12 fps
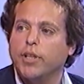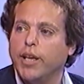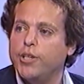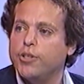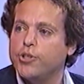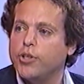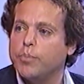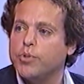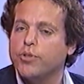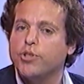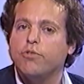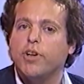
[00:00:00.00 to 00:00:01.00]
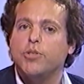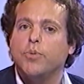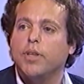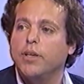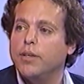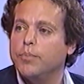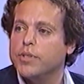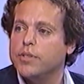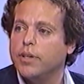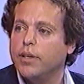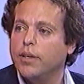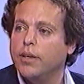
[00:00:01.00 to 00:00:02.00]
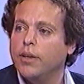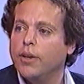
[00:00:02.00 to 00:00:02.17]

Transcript: relationships or stress with intimacy